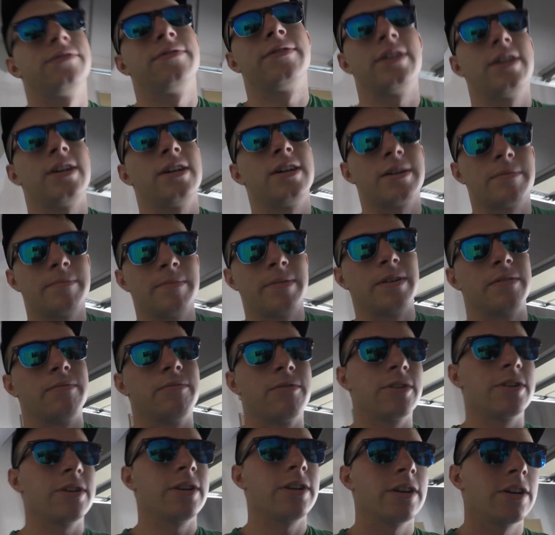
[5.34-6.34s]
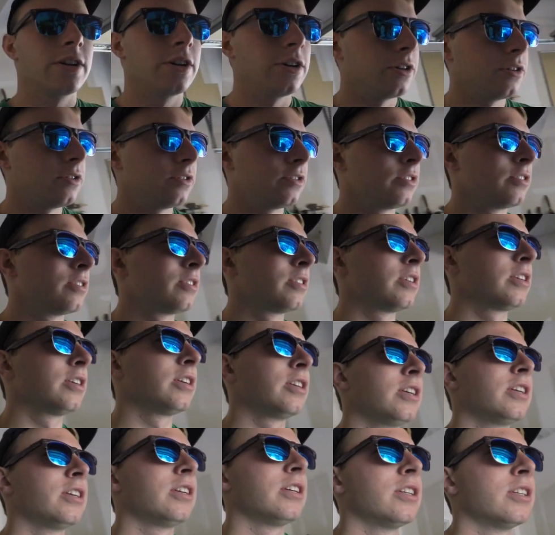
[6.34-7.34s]
a vlog, but we're gonna go.
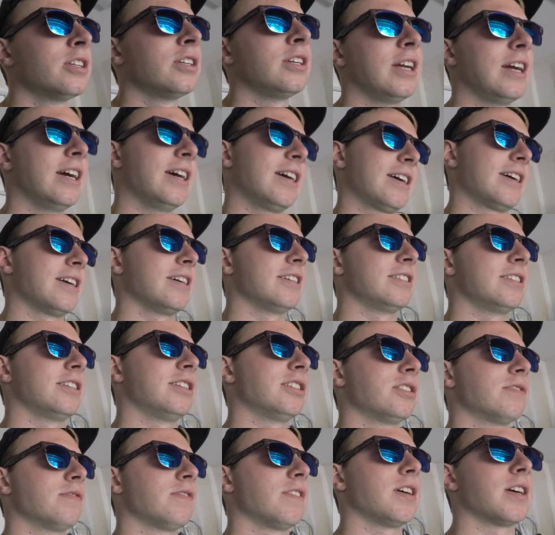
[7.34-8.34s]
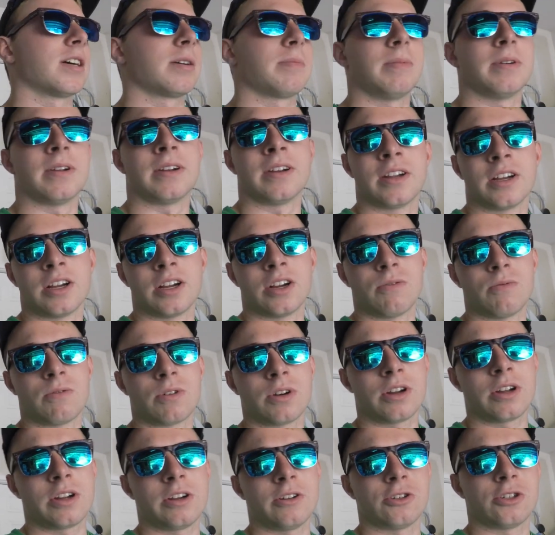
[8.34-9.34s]
Yeah, I guess it is a vlog, but we're
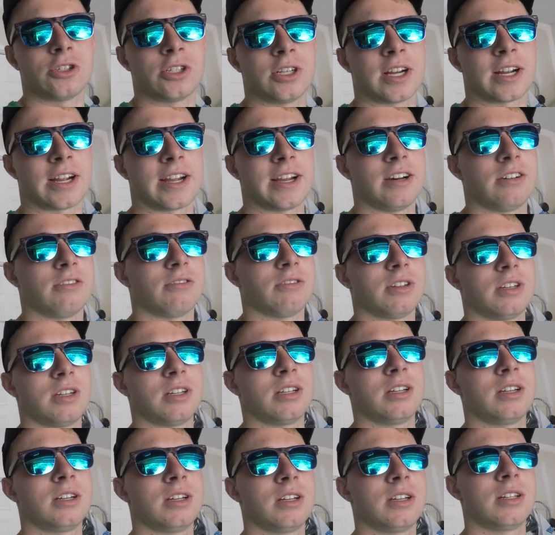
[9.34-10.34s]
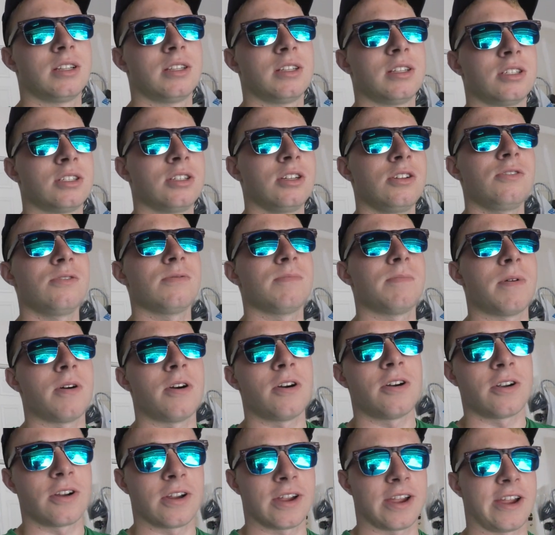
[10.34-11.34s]
gonna go check out this little
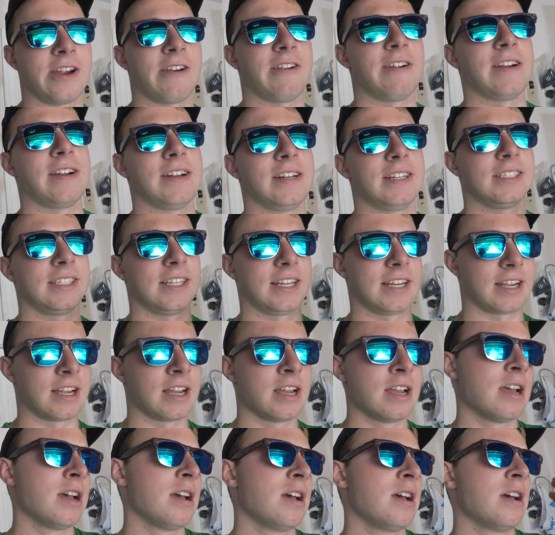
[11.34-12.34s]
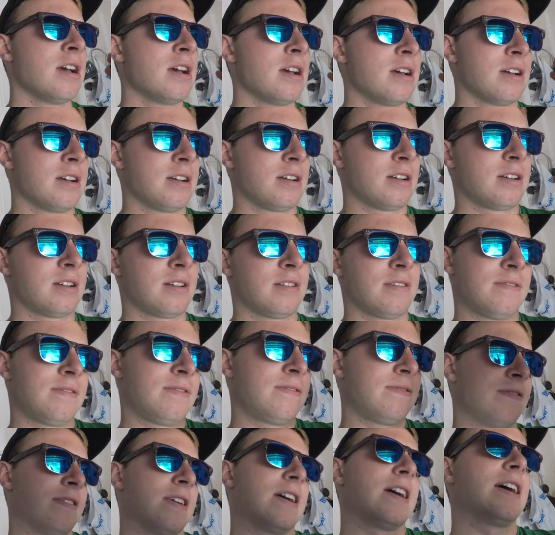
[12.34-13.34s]
park area. It's like
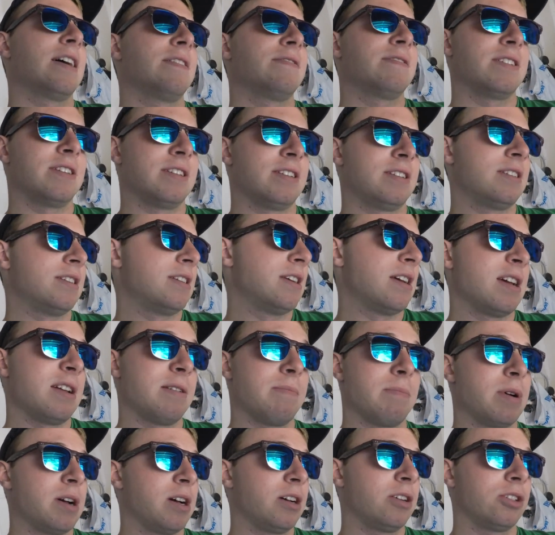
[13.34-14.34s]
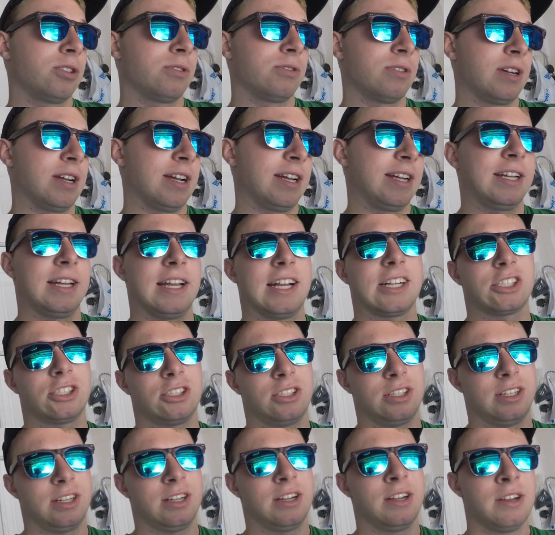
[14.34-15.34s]
five to ten miles away,
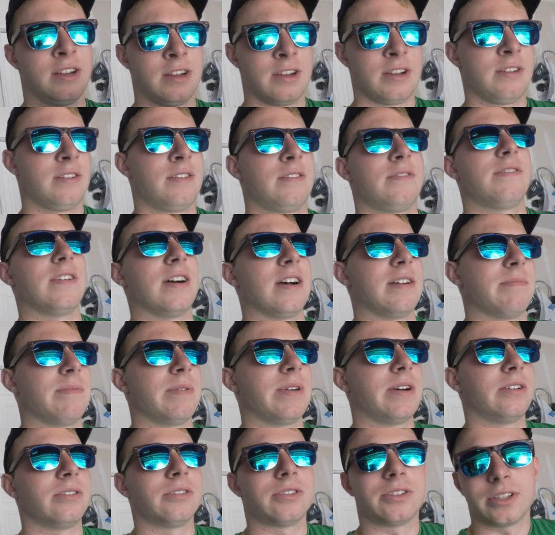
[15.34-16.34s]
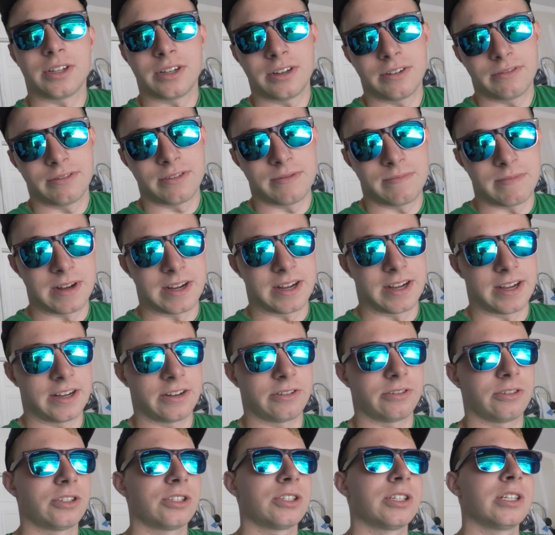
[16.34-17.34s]
actually, five miles from my
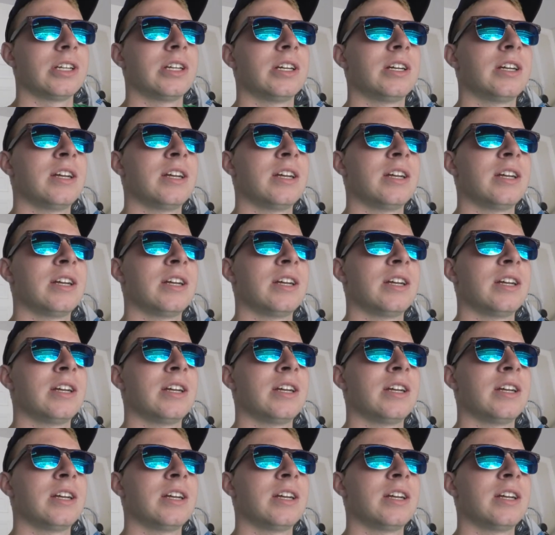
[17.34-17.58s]
house,